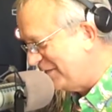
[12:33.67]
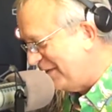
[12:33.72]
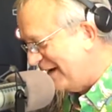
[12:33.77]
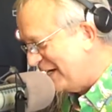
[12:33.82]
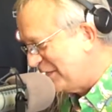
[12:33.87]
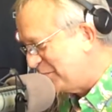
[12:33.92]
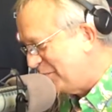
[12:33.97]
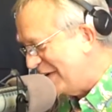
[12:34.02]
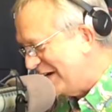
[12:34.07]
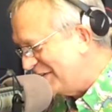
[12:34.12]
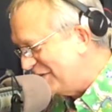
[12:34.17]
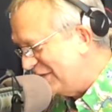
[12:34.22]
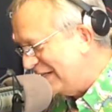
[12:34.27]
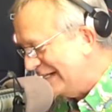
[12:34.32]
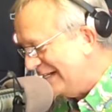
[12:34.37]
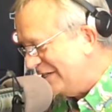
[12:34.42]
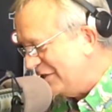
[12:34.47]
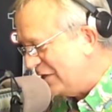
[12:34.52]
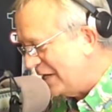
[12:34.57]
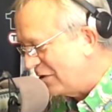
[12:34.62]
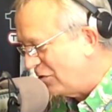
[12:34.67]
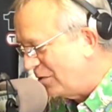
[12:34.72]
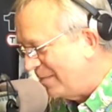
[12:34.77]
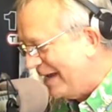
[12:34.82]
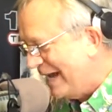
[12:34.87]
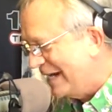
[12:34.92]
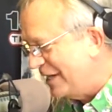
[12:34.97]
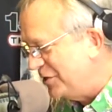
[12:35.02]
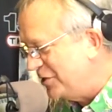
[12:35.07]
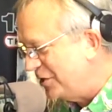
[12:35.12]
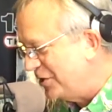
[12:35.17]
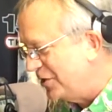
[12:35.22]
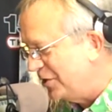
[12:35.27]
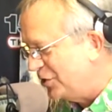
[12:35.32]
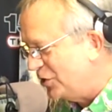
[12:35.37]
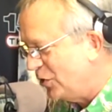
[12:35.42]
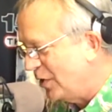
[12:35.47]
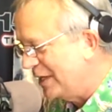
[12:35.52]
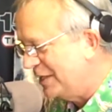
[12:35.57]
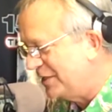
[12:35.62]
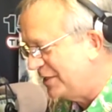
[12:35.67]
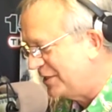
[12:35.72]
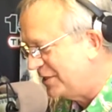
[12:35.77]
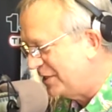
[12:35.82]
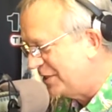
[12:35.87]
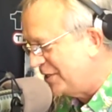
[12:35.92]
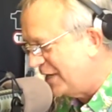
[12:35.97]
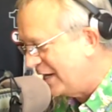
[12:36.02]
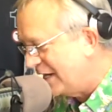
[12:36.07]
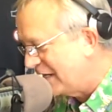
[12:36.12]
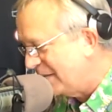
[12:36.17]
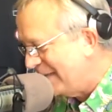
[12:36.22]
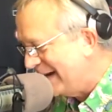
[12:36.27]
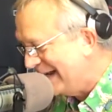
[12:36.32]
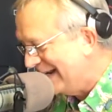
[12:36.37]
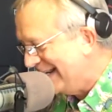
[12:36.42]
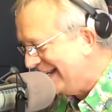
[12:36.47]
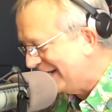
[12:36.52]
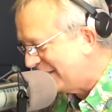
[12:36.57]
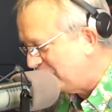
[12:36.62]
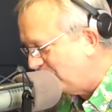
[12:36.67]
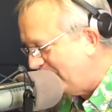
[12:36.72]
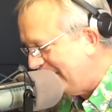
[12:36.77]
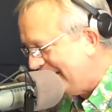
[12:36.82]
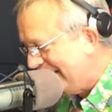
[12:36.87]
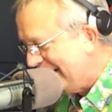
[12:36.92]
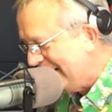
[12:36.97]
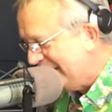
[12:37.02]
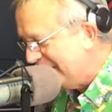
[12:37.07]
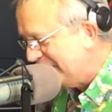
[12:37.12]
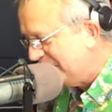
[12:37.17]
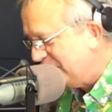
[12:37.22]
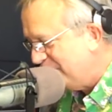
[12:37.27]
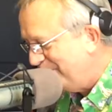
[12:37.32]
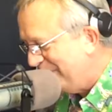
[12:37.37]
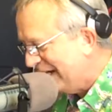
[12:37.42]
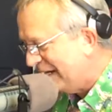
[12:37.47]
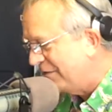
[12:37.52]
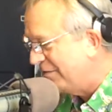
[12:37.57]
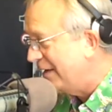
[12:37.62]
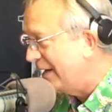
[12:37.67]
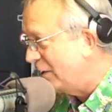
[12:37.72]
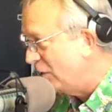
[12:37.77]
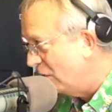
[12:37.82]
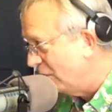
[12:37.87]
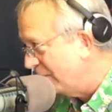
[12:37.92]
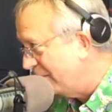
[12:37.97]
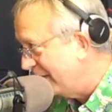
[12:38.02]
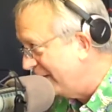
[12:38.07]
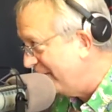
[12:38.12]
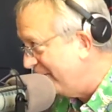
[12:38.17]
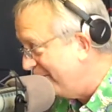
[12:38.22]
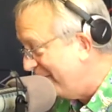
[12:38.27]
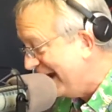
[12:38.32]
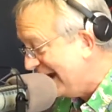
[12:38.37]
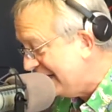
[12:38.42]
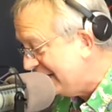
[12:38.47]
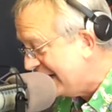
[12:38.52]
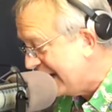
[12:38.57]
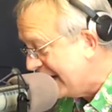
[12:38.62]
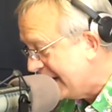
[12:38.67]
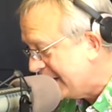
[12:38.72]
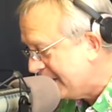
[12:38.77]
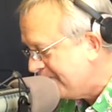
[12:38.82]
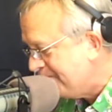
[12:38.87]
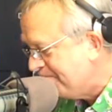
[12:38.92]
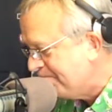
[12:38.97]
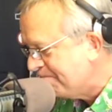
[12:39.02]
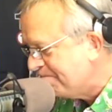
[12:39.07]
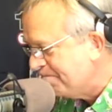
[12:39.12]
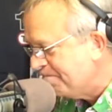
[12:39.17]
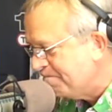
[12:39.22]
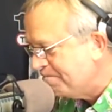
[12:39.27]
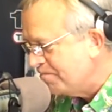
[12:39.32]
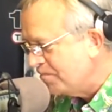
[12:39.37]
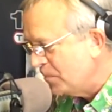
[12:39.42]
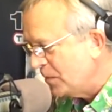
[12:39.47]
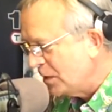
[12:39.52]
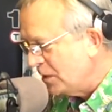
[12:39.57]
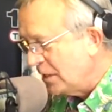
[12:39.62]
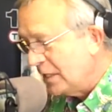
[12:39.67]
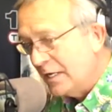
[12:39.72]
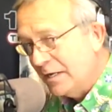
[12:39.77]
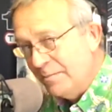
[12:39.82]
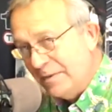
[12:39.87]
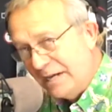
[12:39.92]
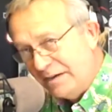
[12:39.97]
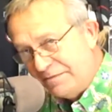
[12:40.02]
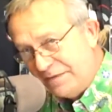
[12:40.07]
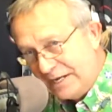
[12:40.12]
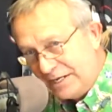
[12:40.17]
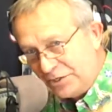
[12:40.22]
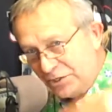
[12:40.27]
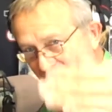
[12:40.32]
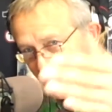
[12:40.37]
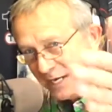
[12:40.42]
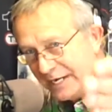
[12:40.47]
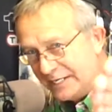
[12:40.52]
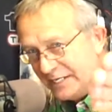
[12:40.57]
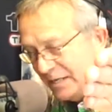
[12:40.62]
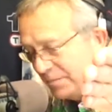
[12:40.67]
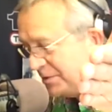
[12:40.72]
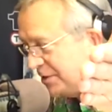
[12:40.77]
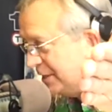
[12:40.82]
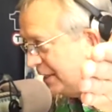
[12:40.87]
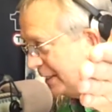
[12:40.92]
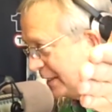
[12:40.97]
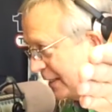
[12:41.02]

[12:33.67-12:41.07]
Vice President and General Manager joins us to talk about next weekend's big event over in Baytown. Matter of fact, Johnny Dipstick and